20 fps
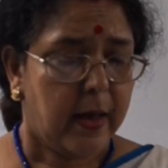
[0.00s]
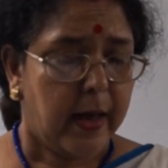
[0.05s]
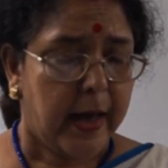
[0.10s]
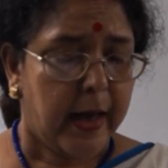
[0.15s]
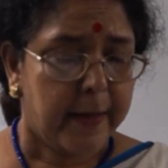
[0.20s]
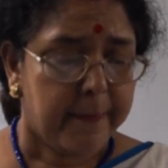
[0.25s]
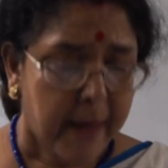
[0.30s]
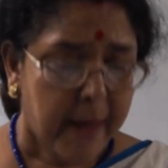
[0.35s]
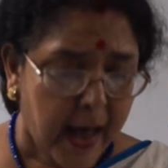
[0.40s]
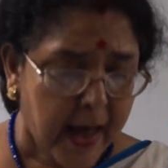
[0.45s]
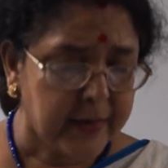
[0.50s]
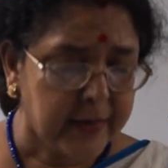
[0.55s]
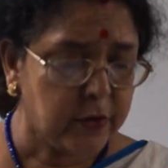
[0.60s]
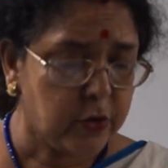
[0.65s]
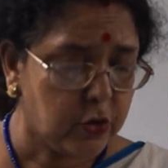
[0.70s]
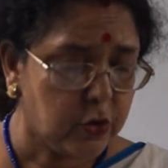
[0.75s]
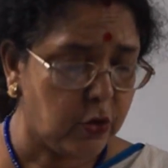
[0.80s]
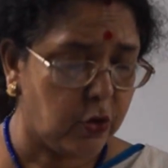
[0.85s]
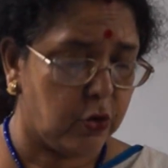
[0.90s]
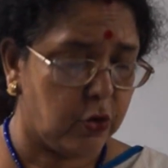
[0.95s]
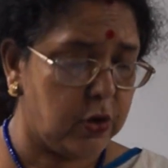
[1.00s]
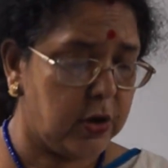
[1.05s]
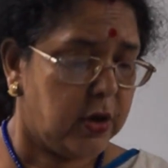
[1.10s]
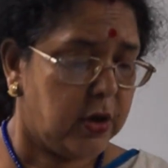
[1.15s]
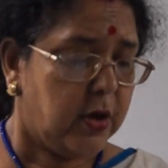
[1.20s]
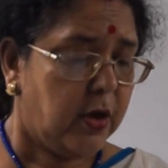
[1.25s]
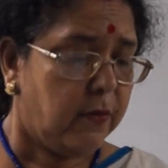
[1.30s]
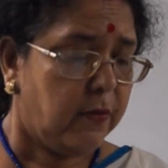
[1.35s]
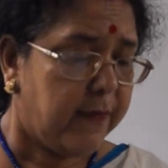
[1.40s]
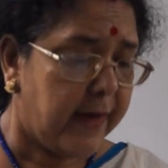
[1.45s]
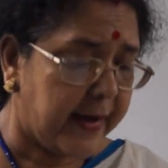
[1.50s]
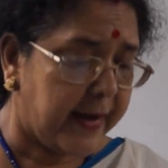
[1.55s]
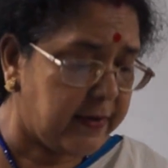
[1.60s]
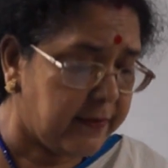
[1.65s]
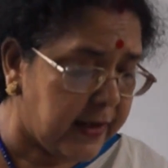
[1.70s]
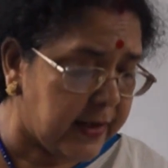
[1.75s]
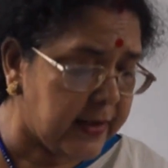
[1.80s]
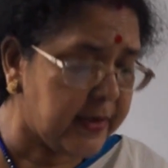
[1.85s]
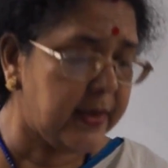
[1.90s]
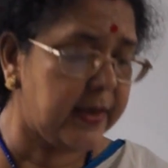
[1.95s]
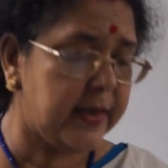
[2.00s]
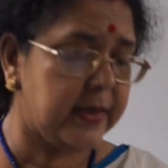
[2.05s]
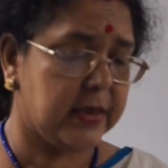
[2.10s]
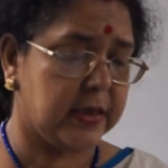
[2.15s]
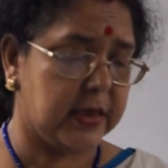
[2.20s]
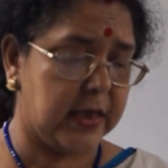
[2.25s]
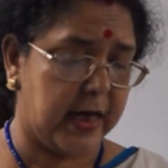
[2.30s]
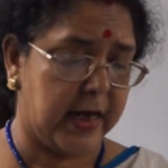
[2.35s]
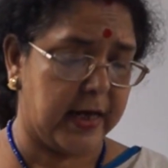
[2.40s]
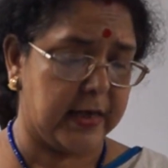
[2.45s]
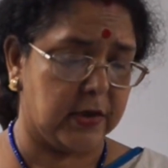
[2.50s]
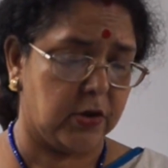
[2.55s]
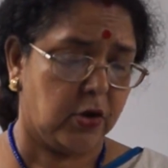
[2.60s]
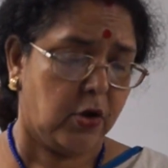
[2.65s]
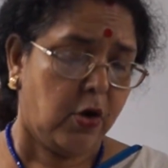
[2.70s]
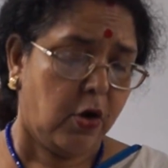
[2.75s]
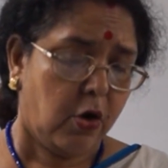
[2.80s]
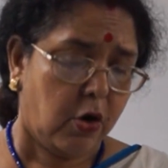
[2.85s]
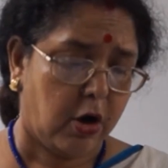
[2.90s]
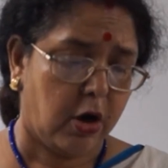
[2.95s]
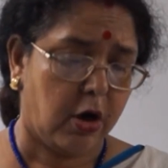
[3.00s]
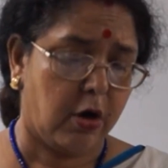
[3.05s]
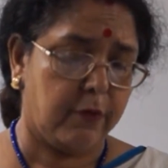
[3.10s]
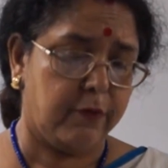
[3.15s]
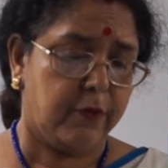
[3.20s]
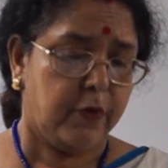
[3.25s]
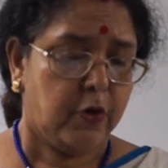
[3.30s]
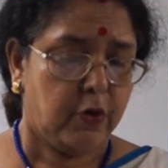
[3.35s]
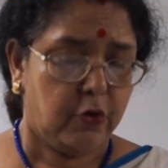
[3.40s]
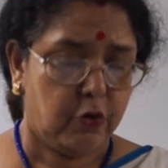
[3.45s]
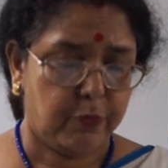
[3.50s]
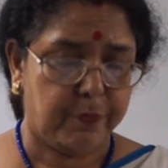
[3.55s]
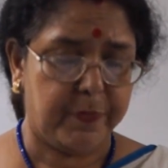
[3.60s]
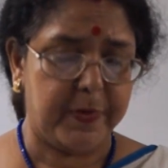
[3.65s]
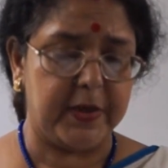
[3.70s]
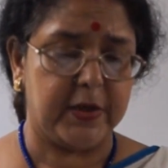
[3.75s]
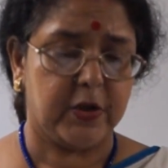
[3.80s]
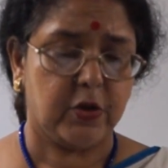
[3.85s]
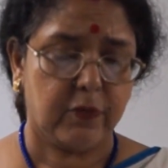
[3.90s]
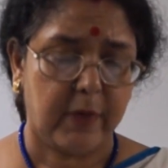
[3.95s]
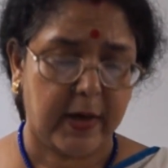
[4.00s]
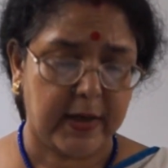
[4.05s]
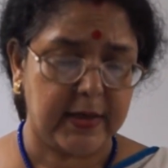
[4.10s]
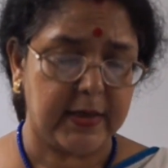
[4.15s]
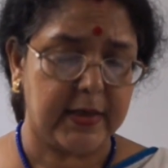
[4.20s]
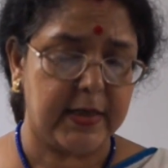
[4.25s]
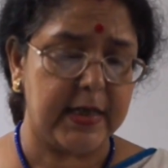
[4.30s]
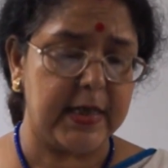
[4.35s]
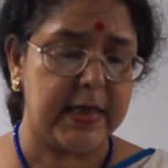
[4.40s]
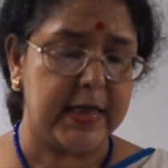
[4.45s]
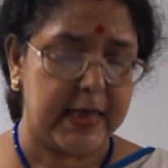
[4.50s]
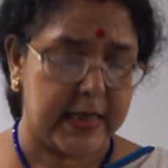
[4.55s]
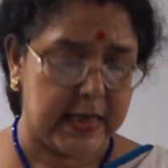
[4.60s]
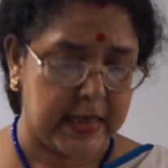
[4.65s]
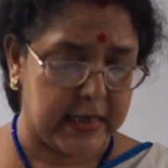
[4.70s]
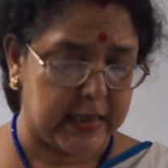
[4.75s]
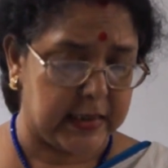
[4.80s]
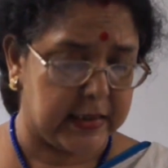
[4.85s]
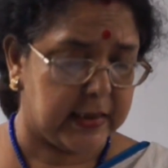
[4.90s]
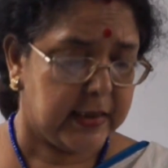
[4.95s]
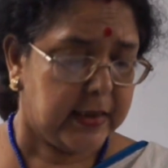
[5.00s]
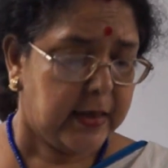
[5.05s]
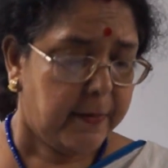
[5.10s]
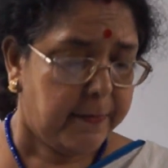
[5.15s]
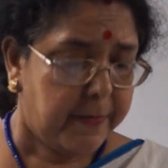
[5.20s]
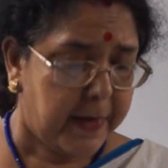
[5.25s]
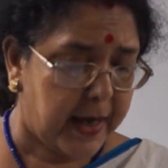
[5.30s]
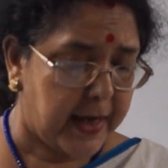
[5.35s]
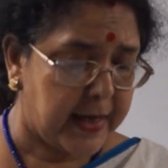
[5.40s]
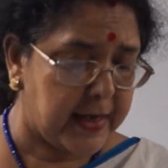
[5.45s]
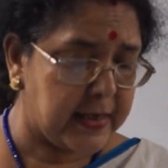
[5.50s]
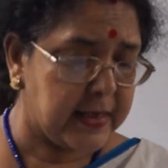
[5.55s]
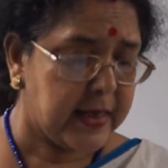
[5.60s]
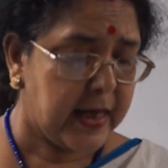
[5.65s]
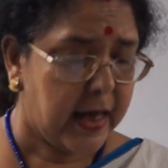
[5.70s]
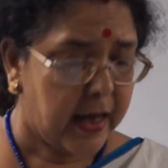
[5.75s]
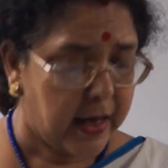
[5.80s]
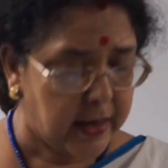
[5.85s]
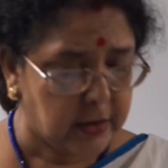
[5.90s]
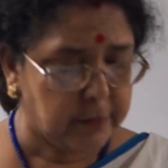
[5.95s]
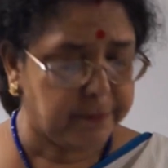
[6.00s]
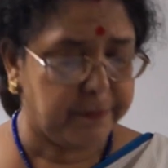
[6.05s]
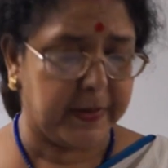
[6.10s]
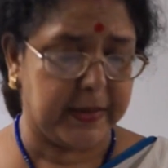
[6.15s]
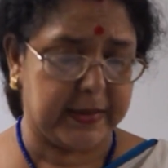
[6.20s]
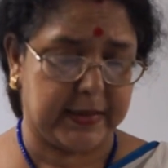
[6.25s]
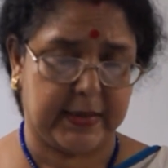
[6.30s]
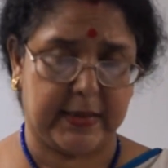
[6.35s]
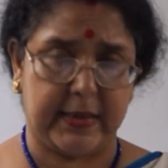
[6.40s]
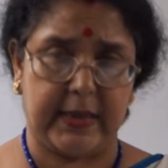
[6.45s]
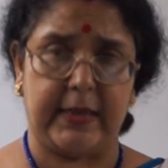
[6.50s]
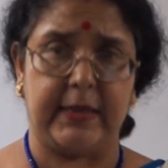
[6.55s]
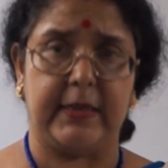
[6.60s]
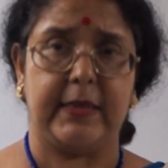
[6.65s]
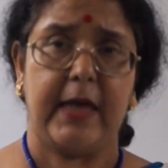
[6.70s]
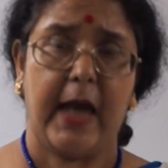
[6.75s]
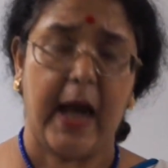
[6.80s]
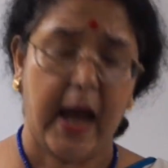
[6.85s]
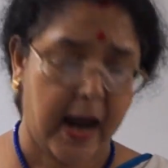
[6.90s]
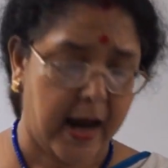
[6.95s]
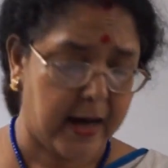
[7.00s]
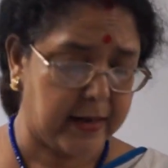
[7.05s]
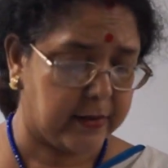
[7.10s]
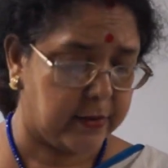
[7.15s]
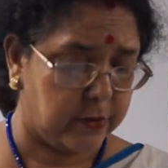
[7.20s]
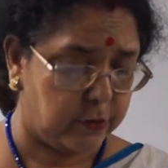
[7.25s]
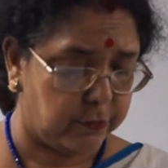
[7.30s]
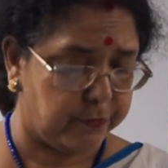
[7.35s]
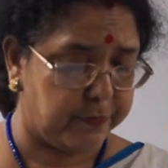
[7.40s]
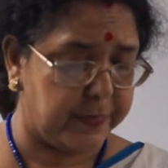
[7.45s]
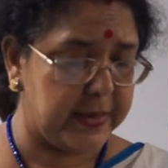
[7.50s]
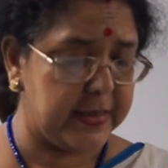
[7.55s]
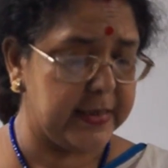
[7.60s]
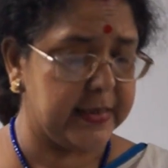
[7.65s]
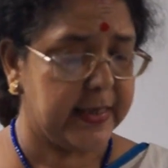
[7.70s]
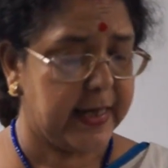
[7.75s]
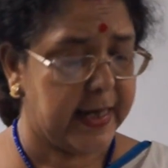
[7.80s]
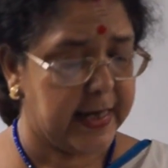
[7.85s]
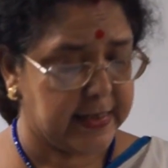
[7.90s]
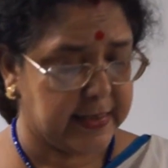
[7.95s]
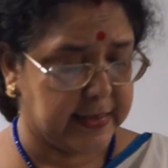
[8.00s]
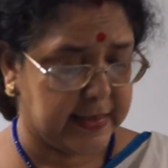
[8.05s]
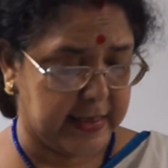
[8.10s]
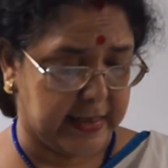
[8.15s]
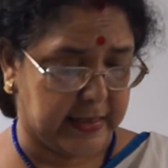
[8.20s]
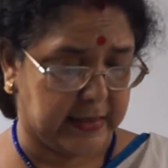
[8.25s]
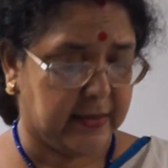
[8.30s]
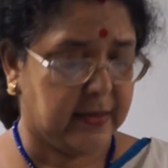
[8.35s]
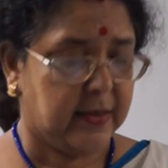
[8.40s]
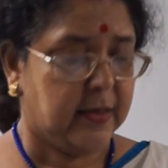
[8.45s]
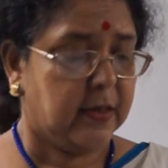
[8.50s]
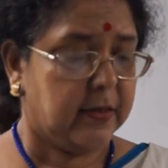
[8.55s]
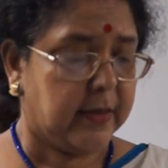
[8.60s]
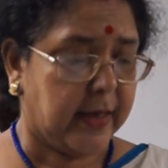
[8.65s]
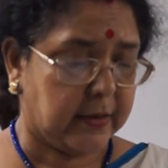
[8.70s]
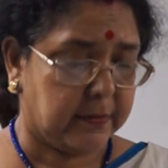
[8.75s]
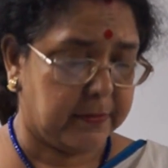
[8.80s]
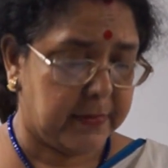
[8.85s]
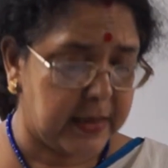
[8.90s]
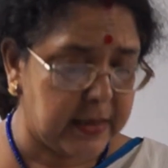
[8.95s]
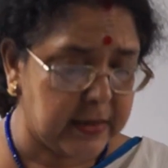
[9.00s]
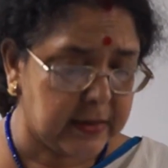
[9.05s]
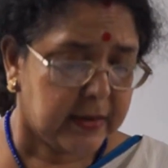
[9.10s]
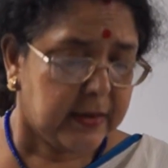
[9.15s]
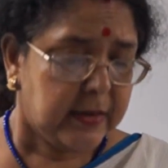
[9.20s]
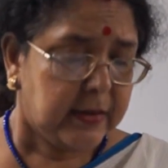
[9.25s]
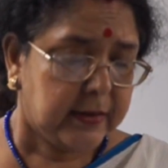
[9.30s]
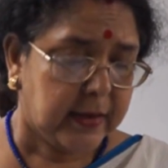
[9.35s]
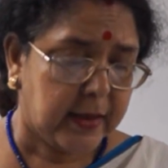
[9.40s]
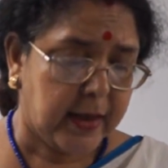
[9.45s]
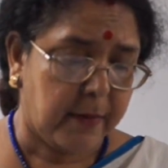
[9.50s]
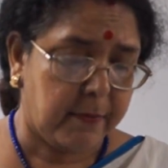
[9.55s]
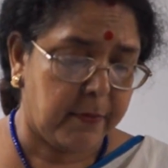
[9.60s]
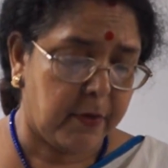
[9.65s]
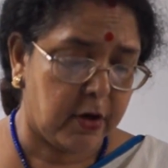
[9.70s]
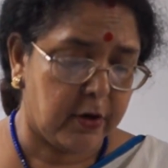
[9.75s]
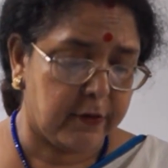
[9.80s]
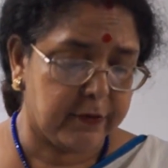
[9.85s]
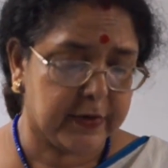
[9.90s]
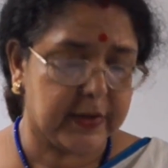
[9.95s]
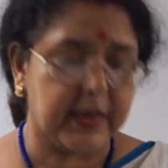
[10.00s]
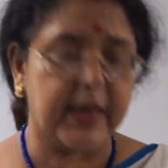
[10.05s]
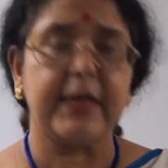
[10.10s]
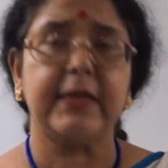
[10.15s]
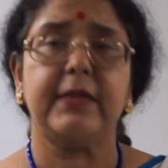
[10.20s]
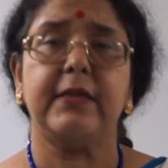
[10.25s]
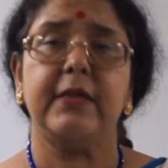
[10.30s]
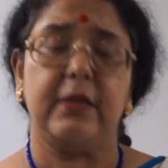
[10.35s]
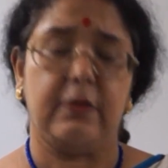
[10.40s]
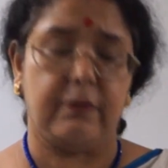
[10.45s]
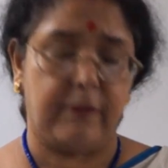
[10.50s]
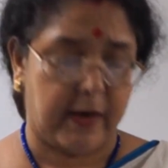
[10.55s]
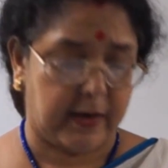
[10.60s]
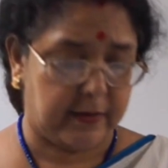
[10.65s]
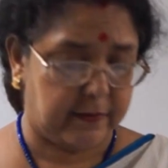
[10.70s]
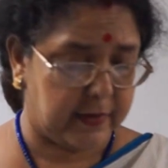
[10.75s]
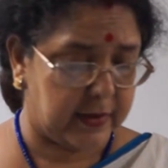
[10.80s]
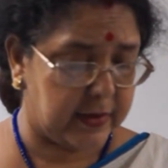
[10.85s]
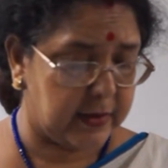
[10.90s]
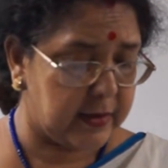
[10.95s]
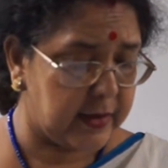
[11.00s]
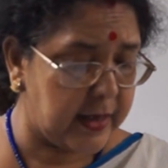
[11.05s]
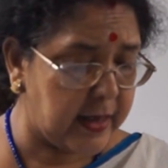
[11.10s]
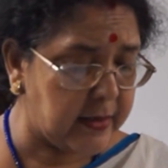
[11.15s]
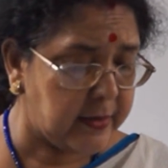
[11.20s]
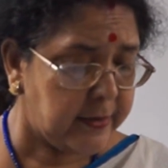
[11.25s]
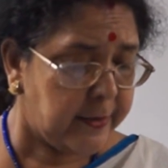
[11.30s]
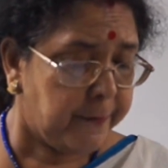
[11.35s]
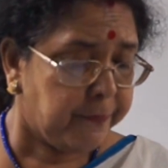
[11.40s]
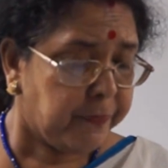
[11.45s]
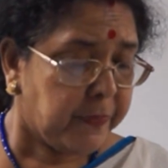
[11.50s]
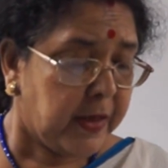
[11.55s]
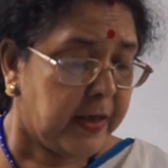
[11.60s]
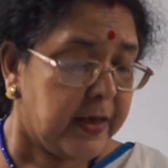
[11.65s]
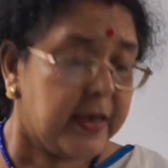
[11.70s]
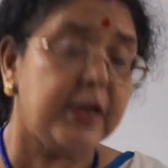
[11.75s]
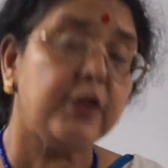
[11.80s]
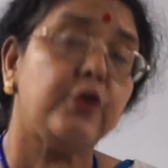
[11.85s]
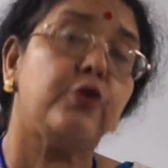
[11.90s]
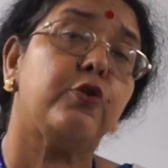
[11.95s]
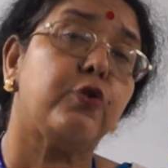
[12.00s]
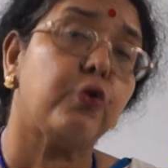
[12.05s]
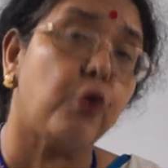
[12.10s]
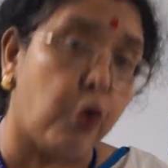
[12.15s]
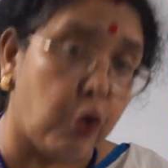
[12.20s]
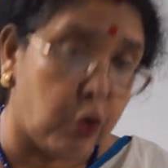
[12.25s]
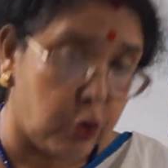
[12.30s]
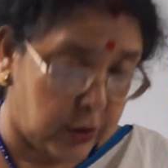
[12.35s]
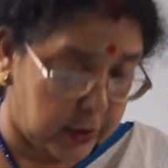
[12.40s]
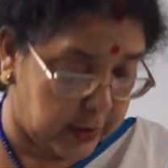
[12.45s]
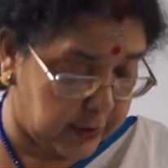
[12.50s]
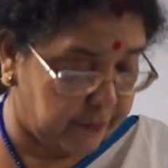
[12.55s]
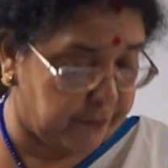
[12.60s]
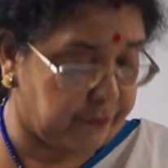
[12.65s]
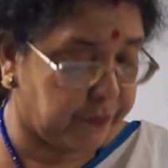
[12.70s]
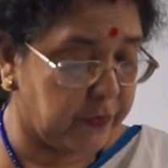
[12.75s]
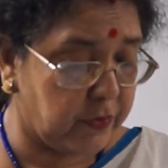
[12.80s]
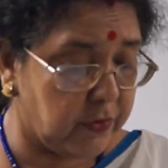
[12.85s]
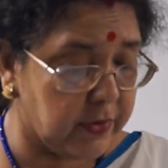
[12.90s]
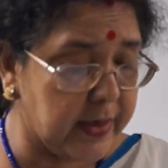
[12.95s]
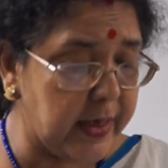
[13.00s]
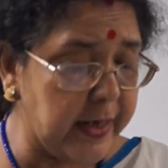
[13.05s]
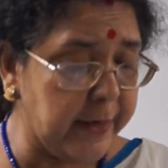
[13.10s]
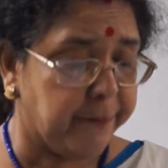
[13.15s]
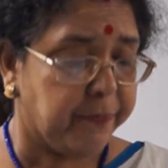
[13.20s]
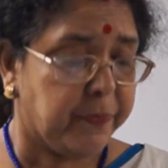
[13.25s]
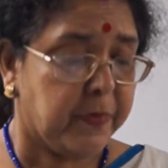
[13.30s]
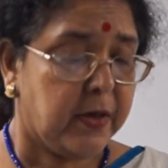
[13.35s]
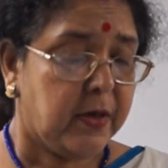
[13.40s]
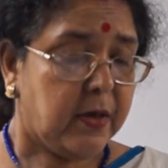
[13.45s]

A man sold 500 shares of rupees 20 each, paying 8% at rupees 18. That means the number of shares is 500. He sold, okay,